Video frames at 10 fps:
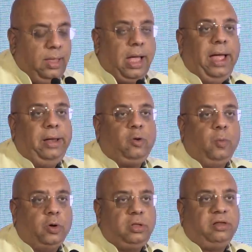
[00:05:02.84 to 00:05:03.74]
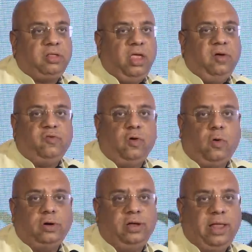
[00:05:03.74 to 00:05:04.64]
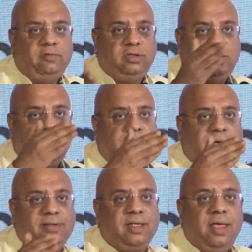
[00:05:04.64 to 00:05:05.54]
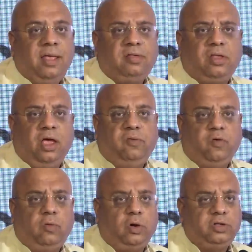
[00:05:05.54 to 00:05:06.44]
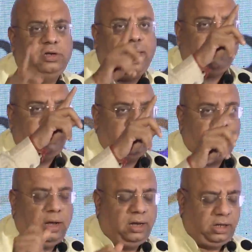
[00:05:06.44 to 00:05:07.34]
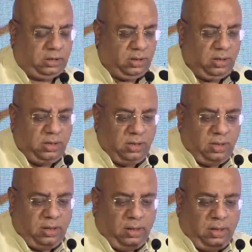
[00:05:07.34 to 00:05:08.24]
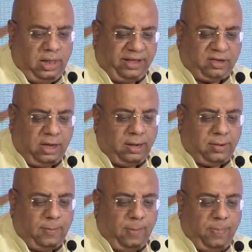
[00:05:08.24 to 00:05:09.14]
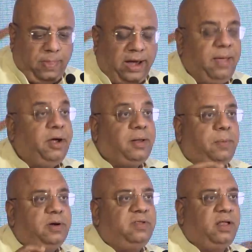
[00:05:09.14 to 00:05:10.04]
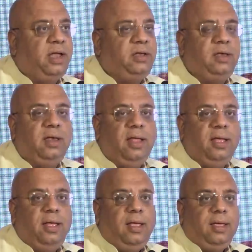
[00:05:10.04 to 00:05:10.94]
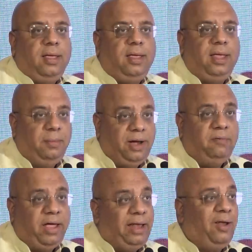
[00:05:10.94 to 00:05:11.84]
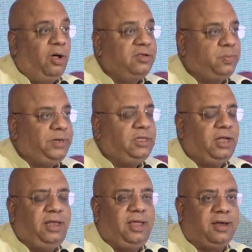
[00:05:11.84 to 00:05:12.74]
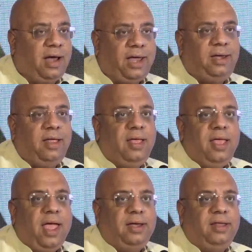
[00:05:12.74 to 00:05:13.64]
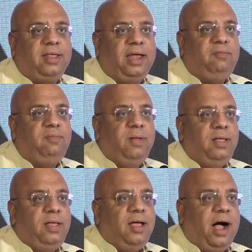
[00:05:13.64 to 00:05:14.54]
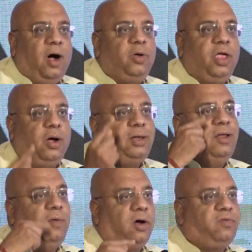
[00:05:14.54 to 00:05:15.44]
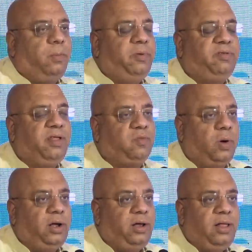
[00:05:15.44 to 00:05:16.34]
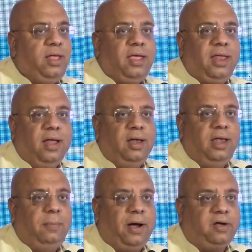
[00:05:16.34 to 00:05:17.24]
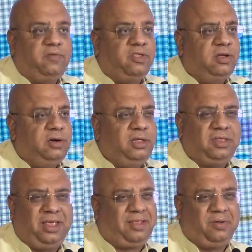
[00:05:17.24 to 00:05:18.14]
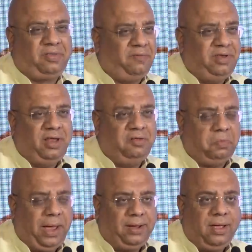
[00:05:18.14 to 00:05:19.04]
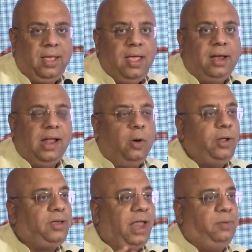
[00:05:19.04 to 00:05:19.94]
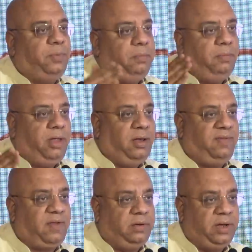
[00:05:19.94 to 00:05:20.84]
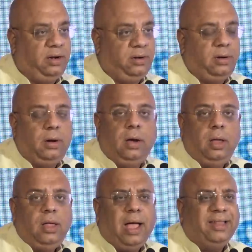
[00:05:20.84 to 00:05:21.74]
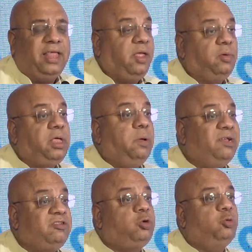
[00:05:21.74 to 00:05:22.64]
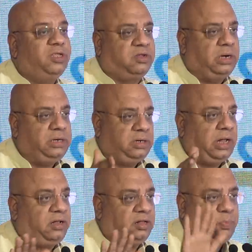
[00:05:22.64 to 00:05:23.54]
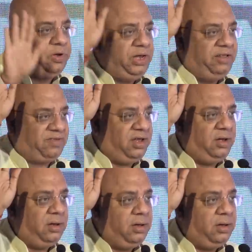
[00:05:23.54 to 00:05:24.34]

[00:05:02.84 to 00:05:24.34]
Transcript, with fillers: I, tomorrow's our CFO awards and I was at the last CFO awards. It happened at the Lalit last year. And I met a person and he made a very long speech and he cried and he said how he got an award from Business World in early part of his journey six or seven years back and how it helped him in his career. I think he was giving us too much credit that is predestined.